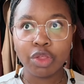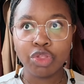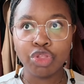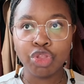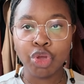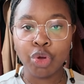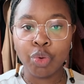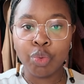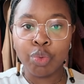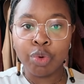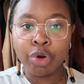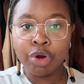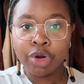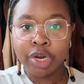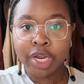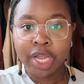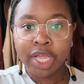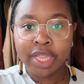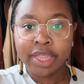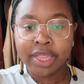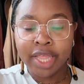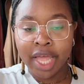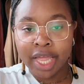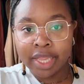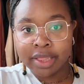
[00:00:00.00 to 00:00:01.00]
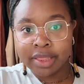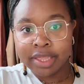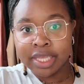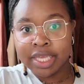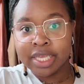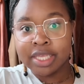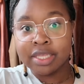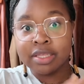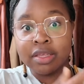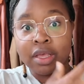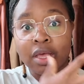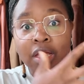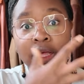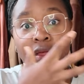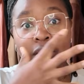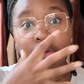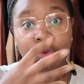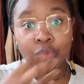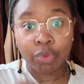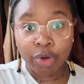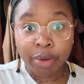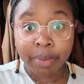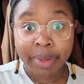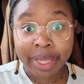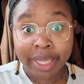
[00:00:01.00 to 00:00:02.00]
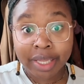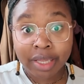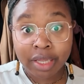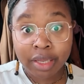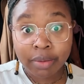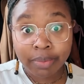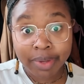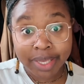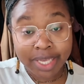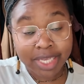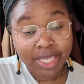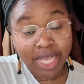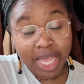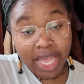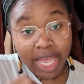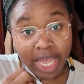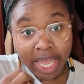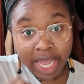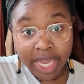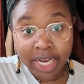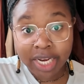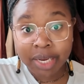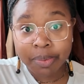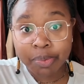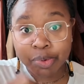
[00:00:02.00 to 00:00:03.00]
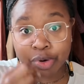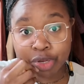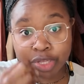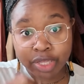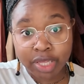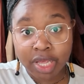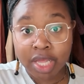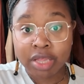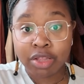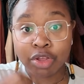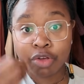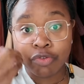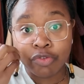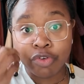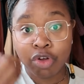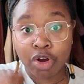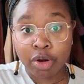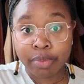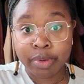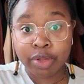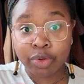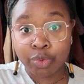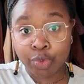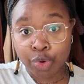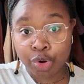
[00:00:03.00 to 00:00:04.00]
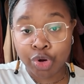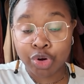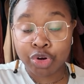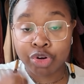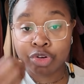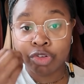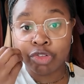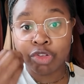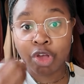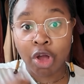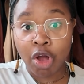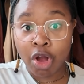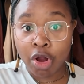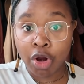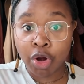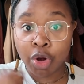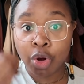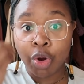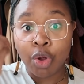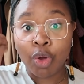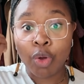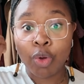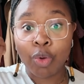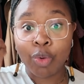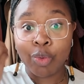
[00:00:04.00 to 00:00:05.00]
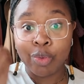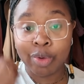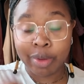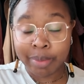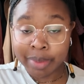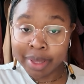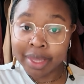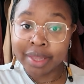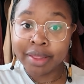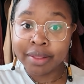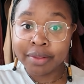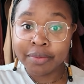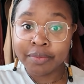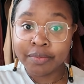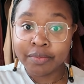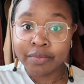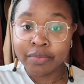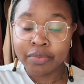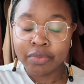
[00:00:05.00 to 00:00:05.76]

the work that these women, because 80% of garment workers are women.